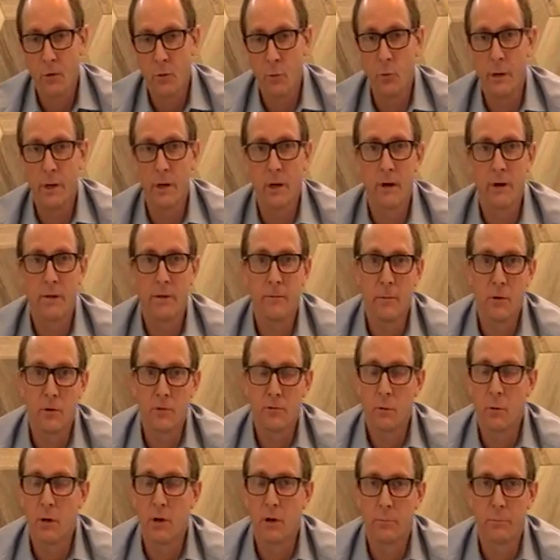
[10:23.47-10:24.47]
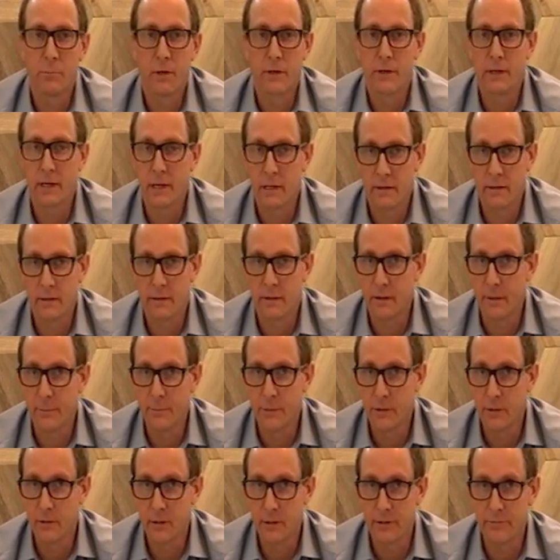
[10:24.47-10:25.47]
we are the most well-protected
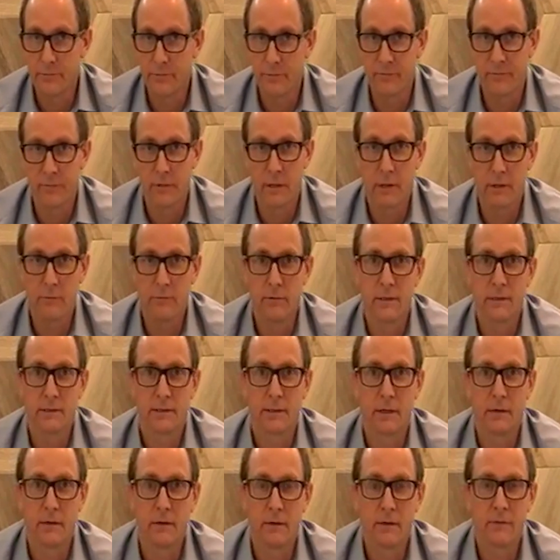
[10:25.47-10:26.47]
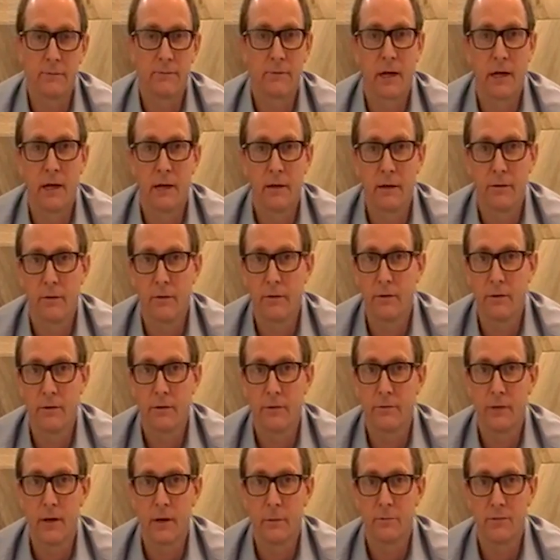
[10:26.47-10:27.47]
community from flood risk in all of Canada. There
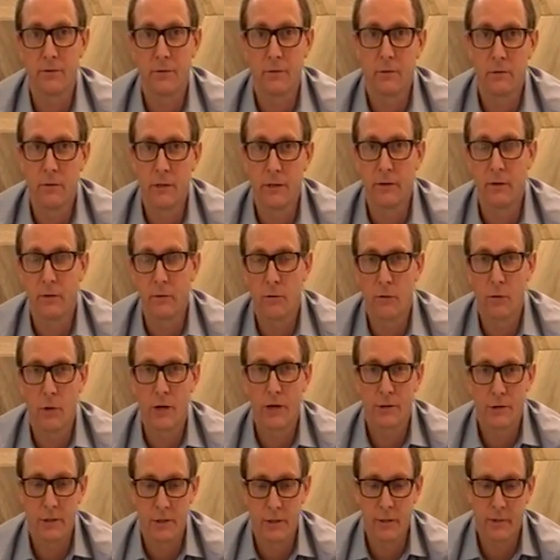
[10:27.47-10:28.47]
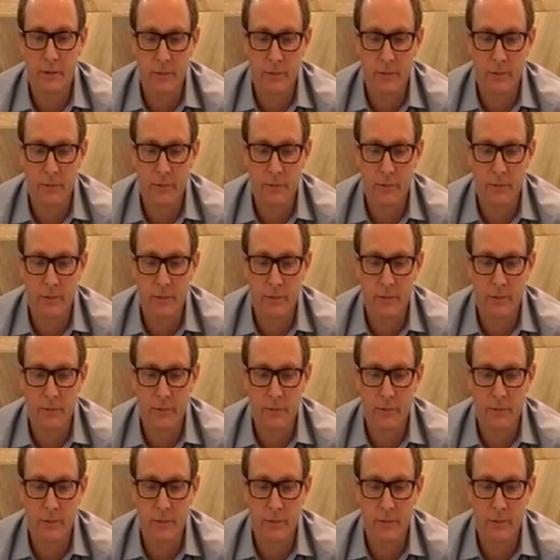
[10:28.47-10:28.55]
is absolutely no question.